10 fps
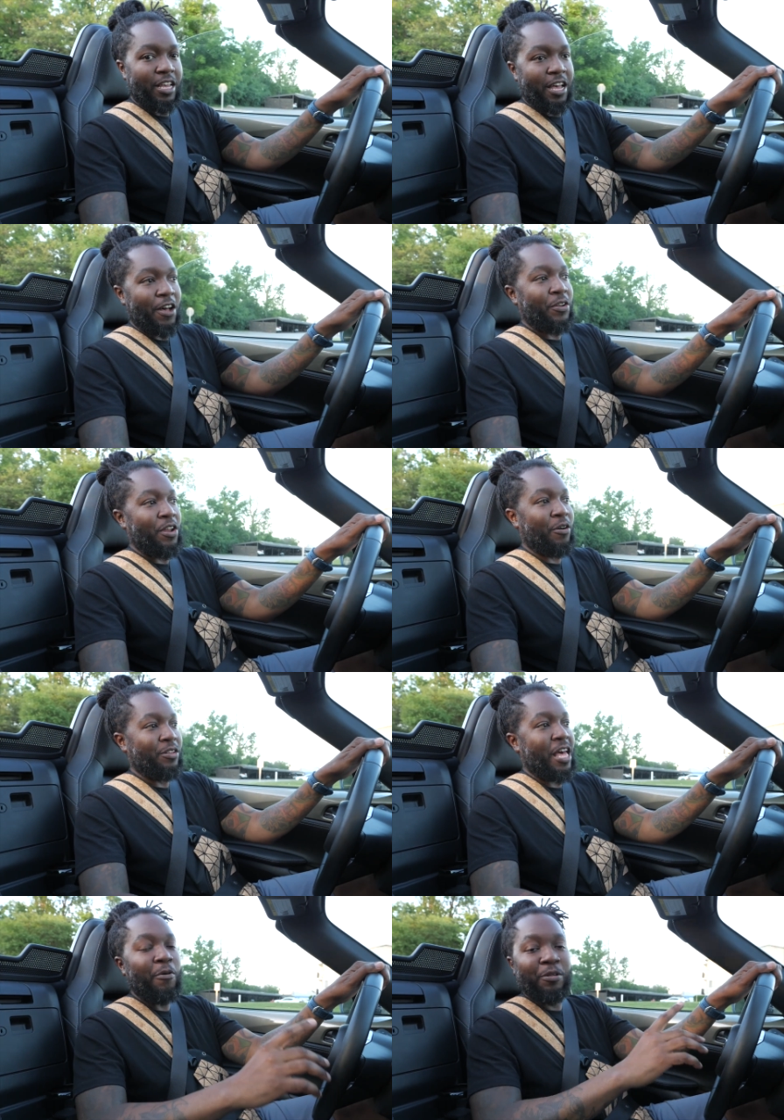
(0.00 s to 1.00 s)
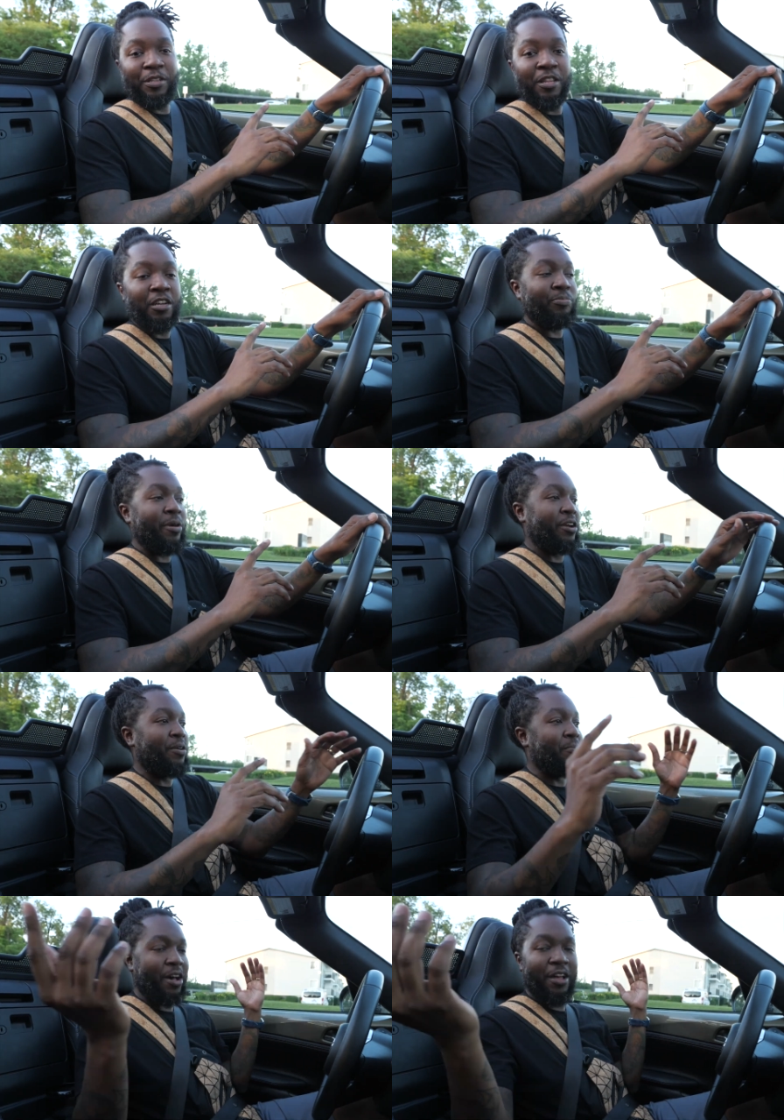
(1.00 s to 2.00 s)
I don't know. That one looks better,
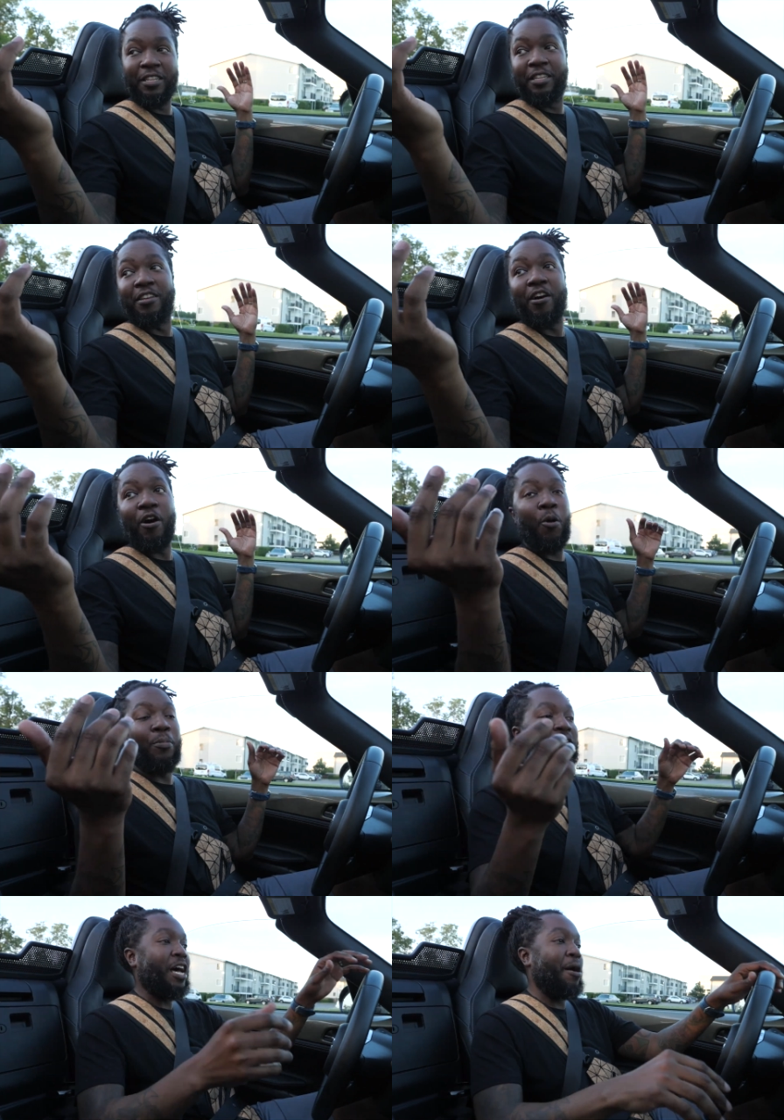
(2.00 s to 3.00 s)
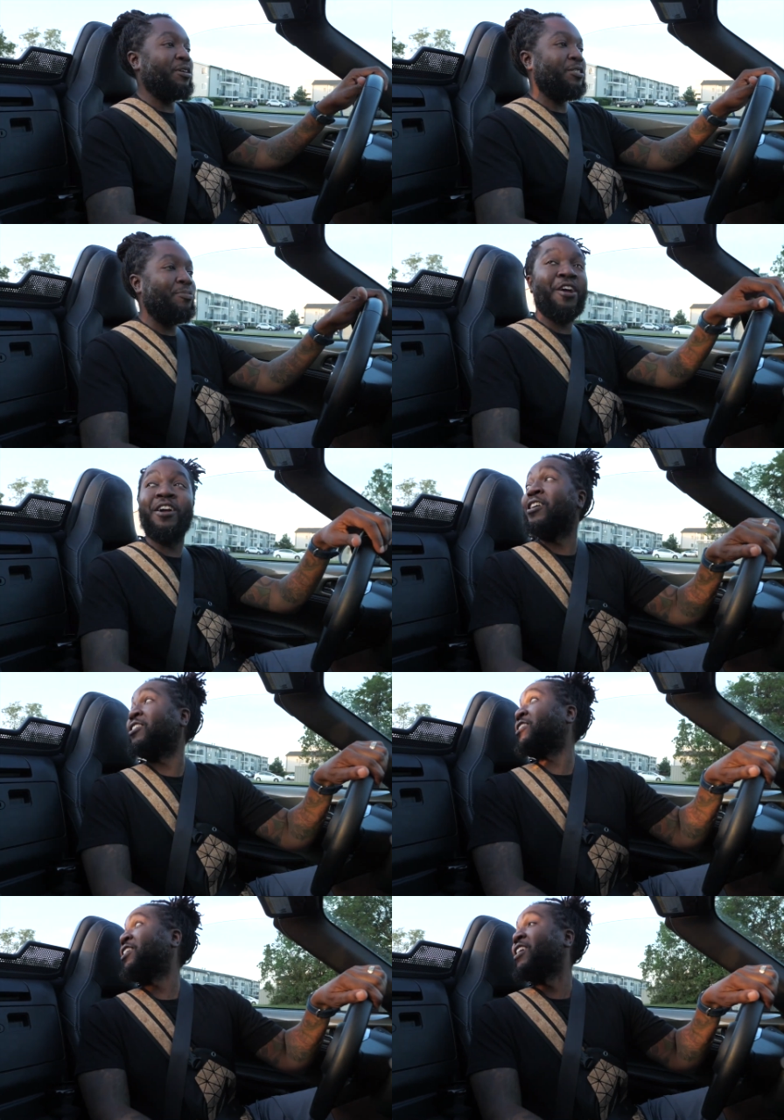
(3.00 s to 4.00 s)
but open top experience,
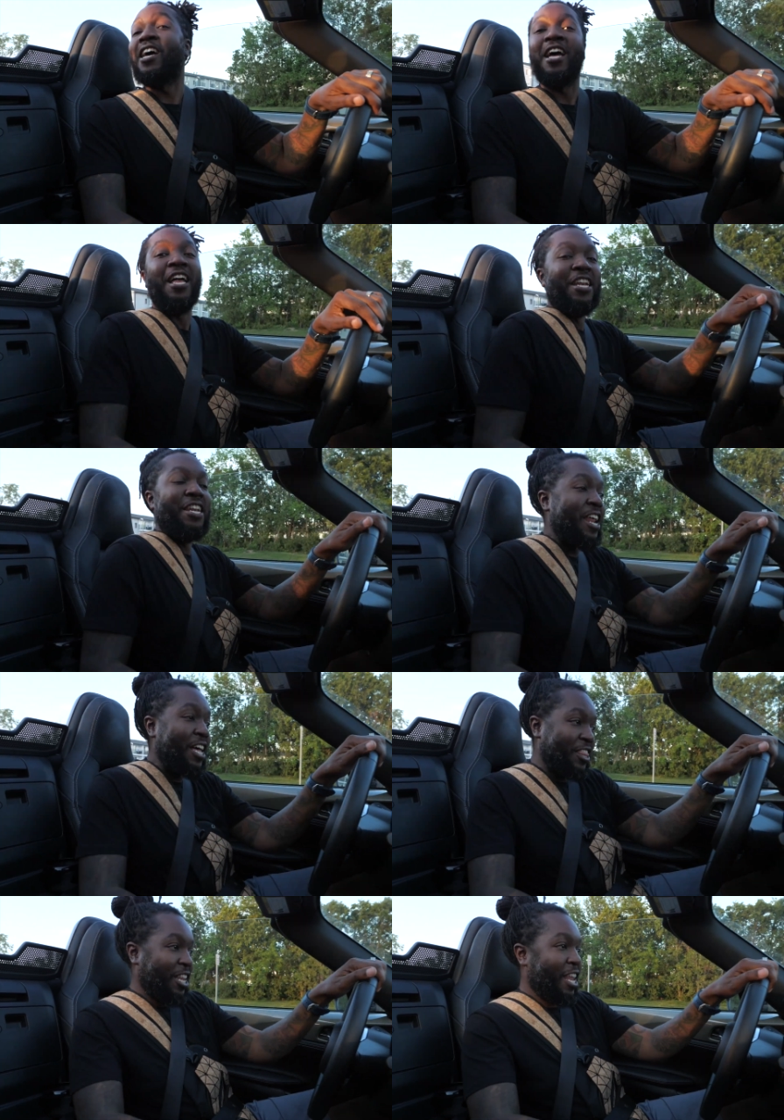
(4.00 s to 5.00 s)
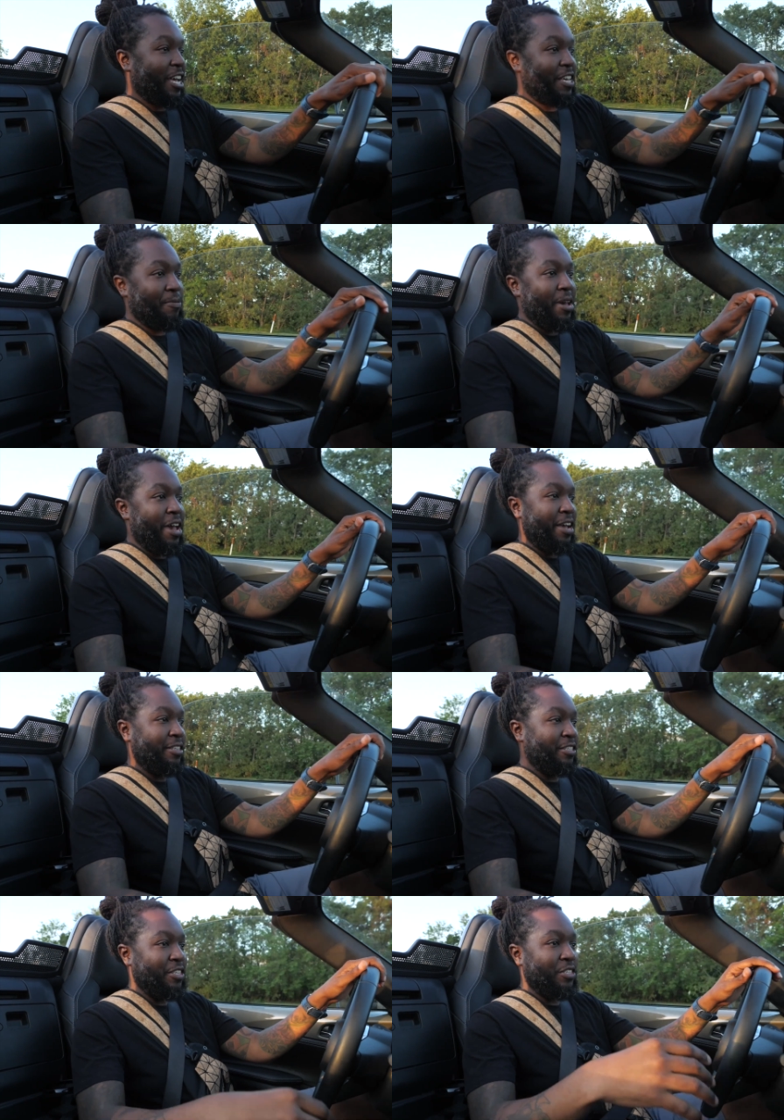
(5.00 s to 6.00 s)
nothing like it,
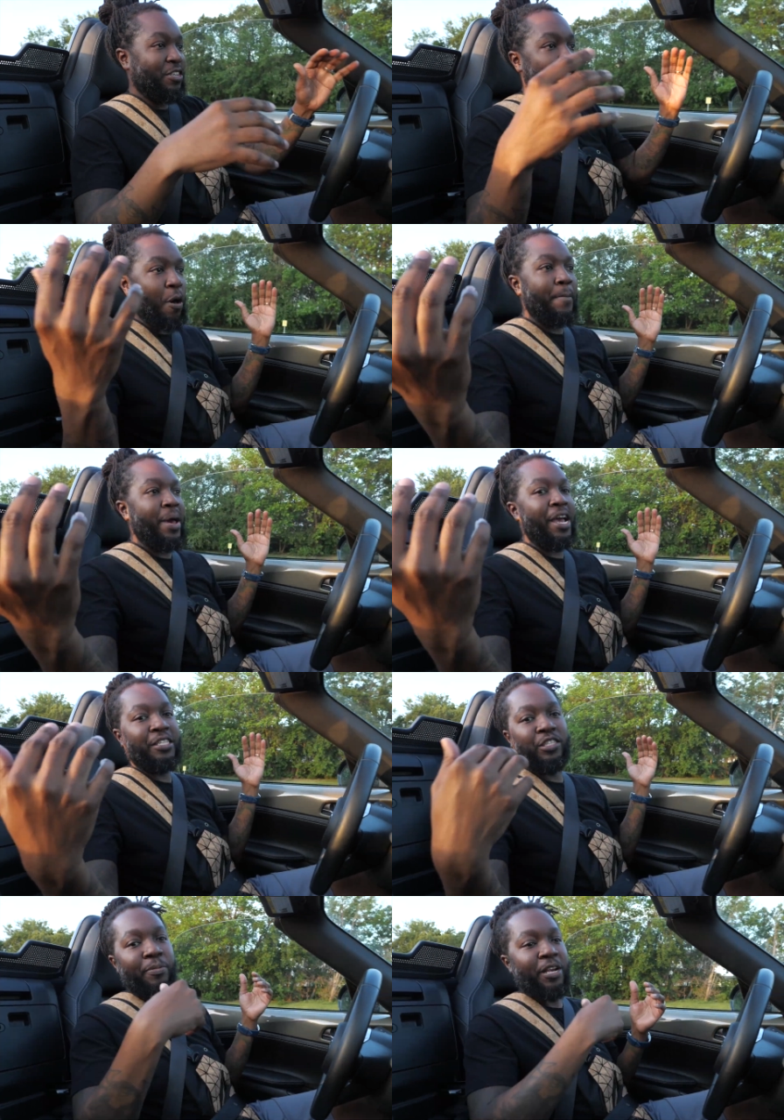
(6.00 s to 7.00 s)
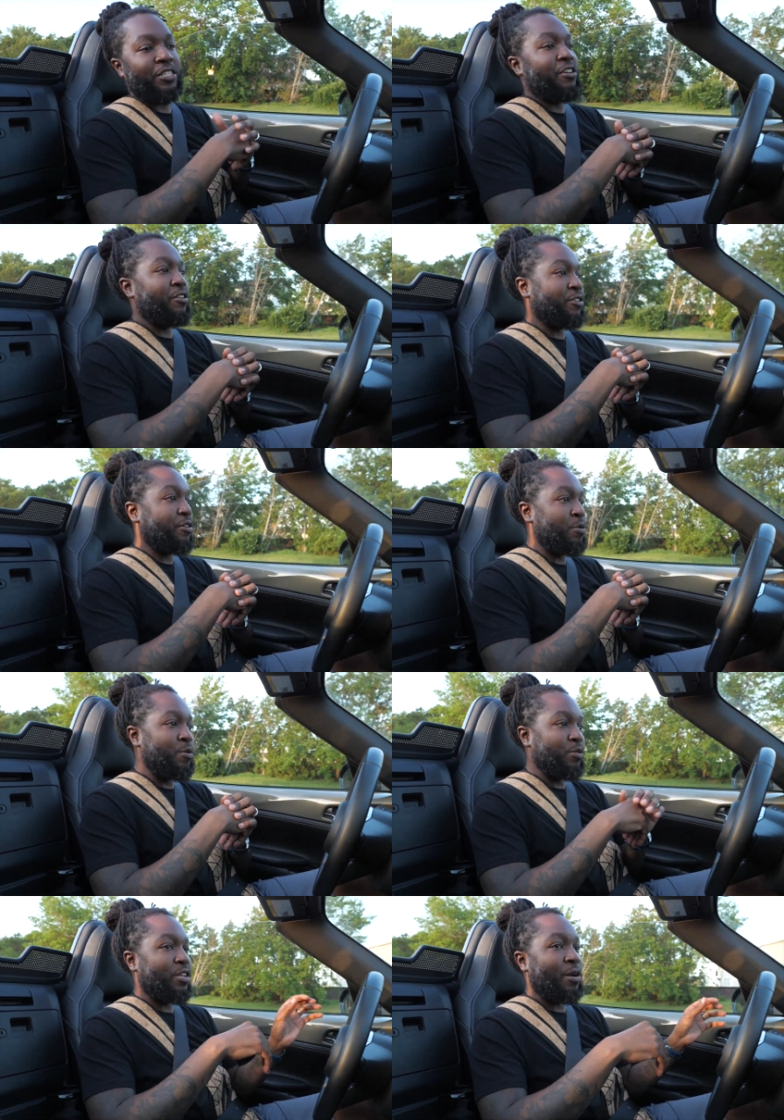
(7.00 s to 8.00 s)
man. Just amazing, especially on the
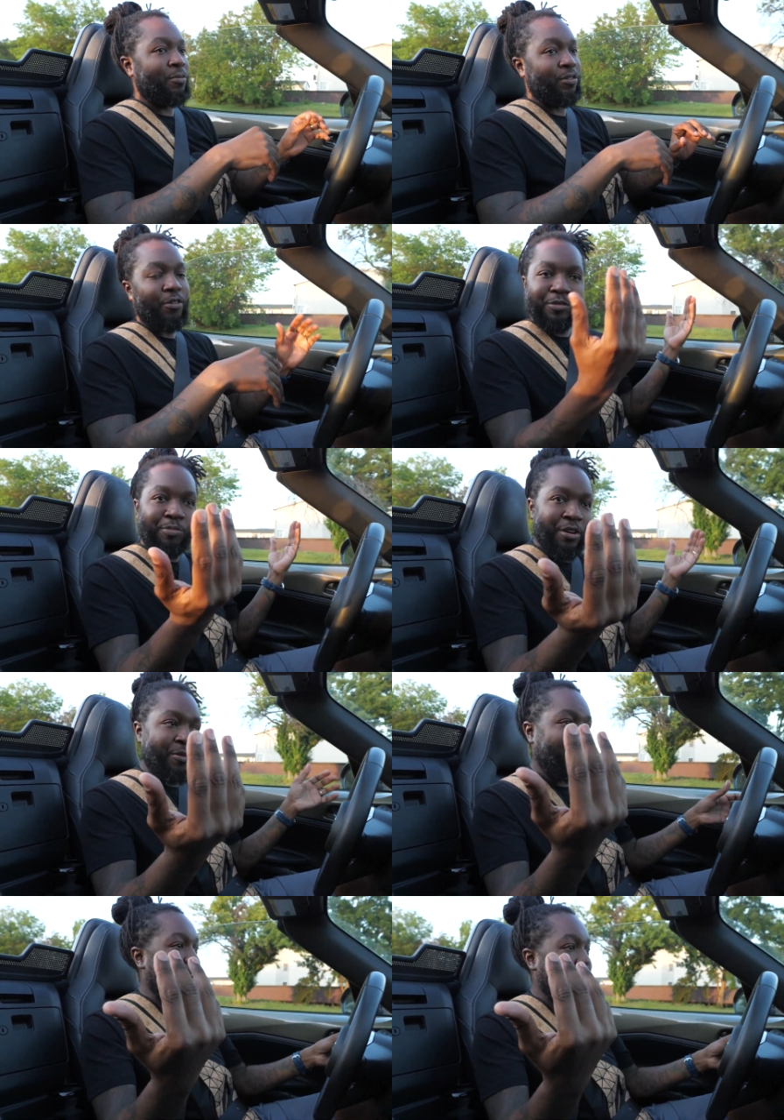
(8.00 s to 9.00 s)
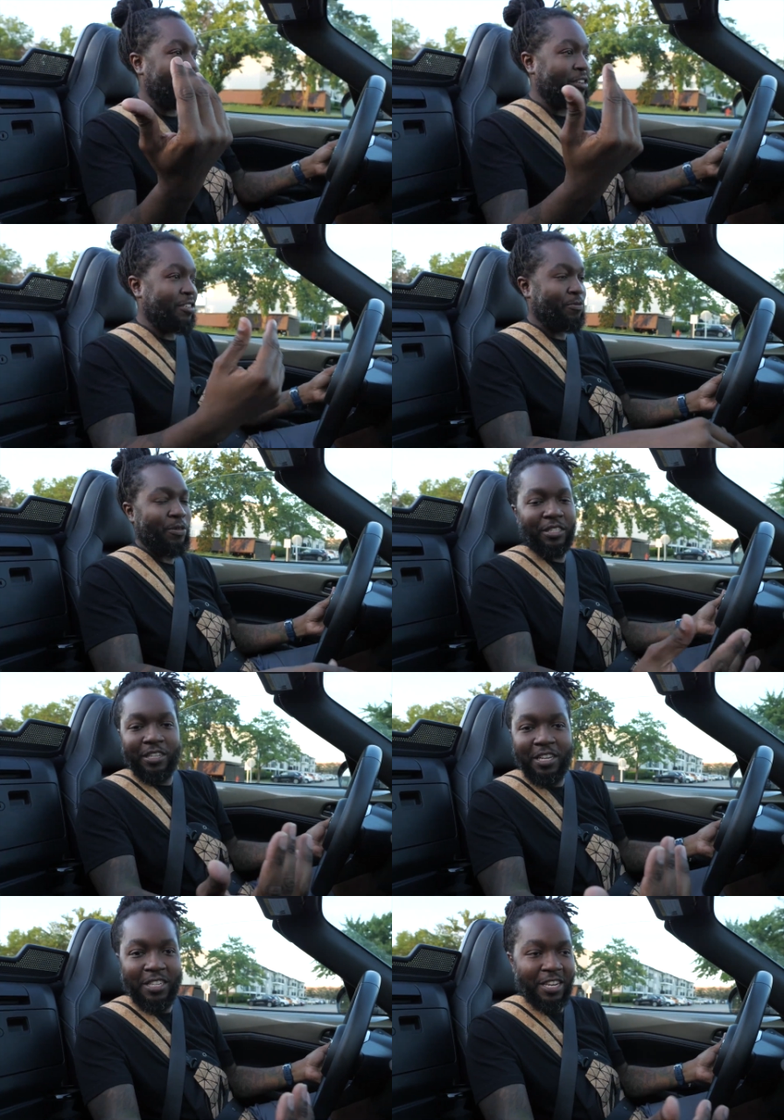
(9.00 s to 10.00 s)
cool summer or spring, whatever it is. What
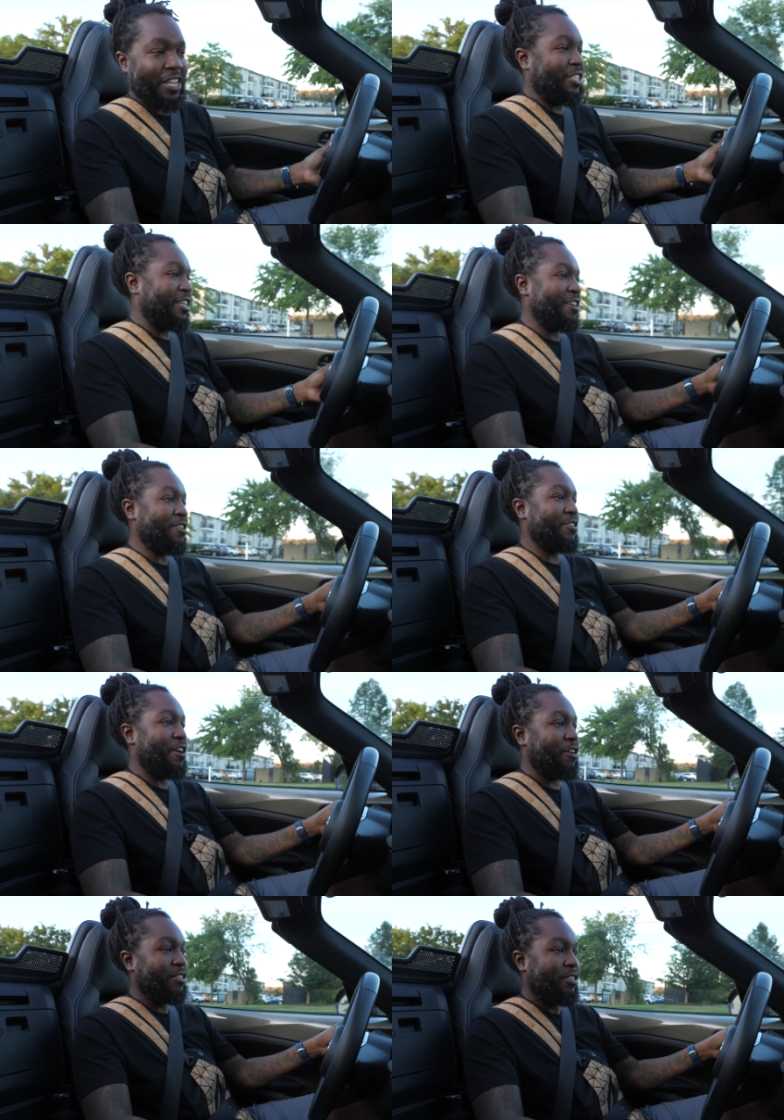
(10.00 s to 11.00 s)
season is it? I don't know.